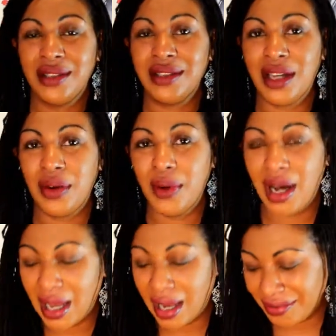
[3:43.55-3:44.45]
So
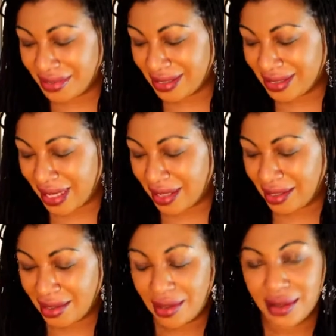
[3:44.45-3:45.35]
I have to say
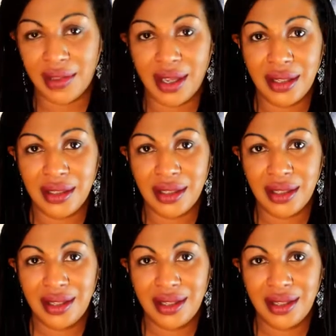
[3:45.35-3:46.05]
that